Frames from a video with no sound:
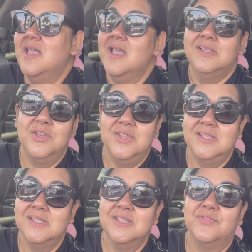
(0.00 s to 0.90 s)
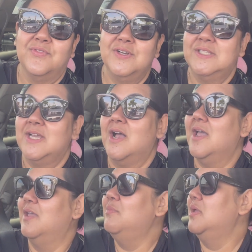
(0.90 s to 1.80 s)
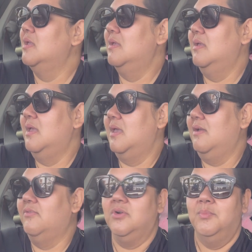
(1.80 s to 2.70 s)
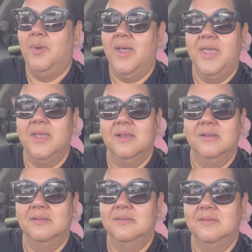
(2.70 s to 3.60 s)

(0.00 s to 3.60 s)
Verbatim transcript: So this is his first time ever buying,